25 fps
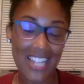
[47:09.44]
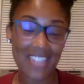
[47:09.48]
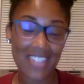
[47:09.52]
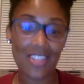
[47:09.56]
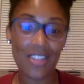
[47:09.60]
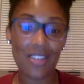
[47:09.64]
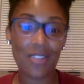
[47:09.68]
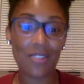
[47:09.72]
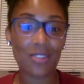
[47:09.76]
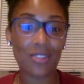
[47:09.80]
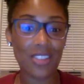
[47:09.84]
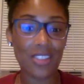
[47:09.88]

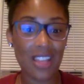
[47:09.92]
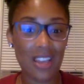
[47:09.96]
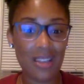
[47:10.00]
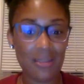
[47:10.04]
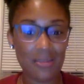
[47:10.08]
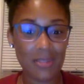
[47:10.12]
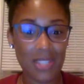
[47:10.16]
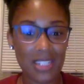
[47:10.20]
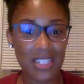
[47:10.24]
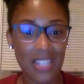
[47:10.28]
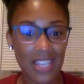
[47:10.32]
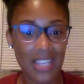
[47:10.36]
So
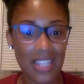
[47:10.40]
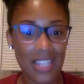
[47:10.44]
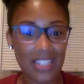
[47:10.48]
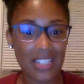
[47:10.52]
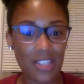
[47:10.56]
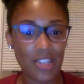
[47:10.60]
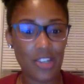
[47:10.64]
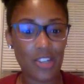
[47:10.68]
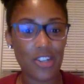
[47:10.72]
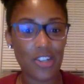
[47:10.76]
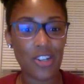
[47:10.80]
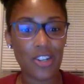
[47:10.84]
let me take
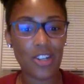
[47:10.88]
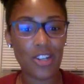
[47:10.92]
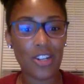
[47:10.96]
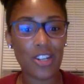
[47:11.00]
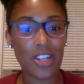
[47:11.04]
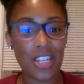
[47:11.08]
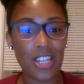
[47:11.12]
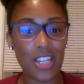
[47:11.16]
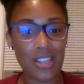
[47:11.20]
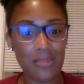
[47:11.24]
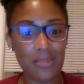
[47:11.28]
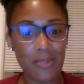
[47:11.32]

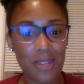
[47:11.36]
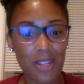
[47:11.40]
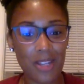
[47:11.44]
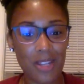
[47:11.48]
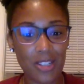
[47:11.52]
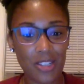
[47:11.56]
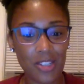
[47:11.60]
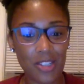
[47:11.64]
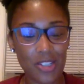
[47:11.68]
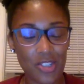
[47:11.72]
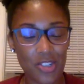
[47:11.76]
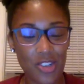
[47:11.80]
your
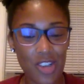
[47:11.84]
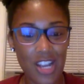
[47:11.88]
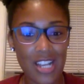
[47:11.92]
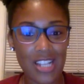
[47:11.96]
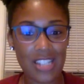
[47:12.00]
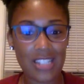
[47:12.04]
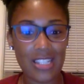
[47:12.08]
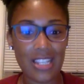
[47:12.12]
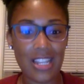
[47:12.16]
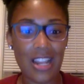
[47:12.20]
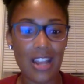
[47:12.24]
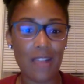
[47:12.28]
email
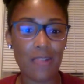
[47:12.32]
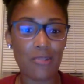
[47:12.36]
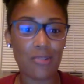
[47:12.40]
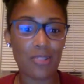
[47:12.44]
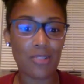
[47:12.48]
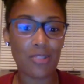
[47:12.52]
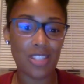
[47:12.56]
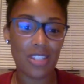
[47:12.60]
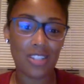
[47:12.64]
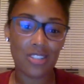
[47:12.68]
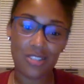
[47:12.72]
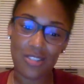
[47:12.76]
address, and I will
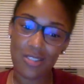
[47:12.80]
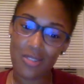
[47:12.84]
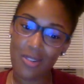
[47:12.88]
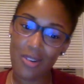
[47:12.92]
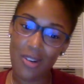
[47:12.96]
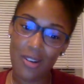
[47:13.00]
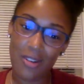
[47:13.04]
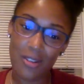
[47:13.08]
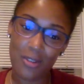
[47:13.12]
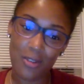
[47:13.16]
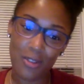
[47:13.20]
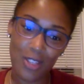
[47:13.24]
send you
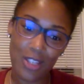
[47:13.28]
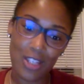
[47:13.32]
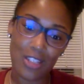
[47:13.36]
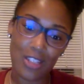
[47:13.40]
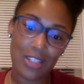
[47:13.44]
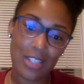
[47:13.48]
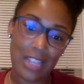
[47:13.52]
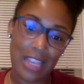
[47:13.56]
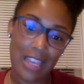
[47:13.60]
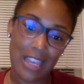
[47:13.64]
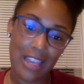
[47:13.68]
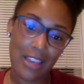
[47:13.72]
all the
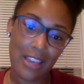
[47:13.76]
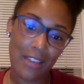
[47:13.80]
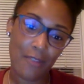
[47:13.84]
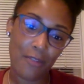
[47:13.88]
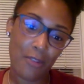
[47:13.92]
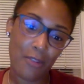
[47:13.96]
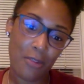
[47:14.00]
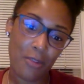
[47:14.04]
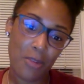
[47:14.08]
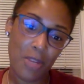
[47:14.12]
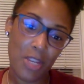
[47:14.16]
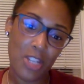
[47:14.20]
intake
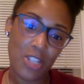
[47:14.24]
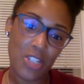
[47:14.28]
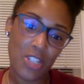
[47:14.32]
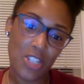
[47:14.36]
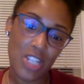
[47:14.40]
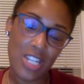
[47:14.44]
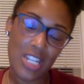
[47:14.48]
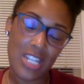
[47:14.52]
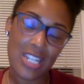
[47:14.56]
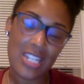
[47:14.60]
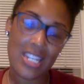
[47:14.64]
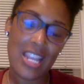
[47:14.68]

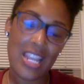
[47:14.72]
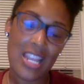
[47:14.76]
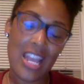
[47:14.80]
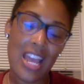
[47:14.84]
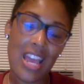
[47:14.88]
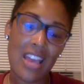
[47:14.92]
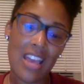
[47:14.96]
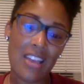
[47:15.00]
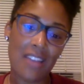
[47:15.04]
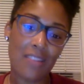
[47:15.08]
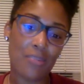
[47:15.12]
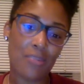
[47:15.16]
information,
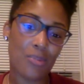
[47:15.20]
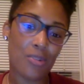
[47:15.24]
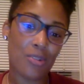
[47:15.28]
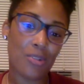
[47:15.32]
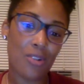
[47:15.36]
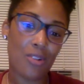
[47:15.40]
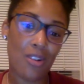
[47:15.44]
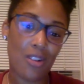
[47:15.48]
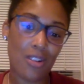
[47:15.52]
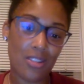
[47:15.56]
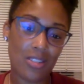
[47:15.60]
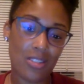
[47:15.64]
and
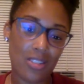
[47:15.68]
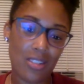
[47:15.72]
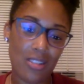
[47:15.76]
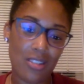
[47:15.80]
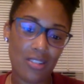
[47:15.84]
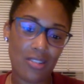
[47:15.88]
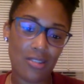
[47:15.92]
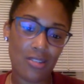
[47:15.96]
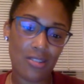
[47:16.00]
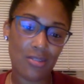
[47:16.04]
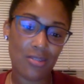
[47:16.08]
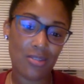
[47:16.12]
we'll
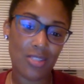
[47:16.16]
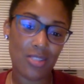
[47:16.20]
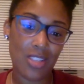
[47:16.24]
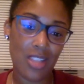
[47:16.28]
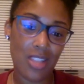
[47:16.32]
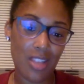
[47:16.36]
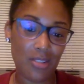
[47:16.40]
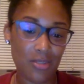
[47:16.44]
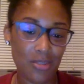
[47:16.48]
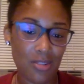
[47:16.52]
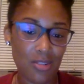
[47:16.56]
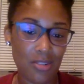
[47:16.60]
also
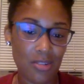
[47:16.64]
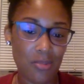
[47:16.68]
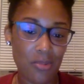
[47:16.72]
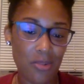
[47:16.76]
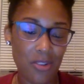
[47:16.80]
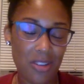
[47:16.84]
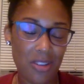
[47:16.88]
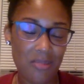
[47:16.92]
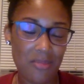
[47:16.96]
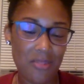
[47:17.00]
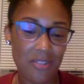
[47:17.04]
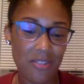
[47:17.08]
schedule an
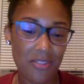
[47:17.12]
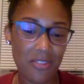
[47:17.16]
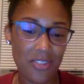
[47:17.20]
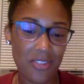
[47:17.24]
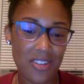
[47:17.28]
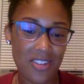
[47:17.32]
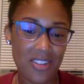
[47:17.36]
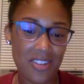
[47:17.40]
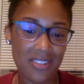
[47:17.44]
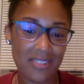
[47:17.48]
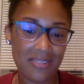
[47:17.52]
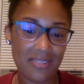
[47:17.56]
appointment for
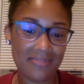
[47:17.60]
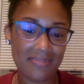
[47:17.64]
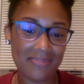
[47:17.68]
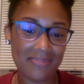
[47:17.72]
you.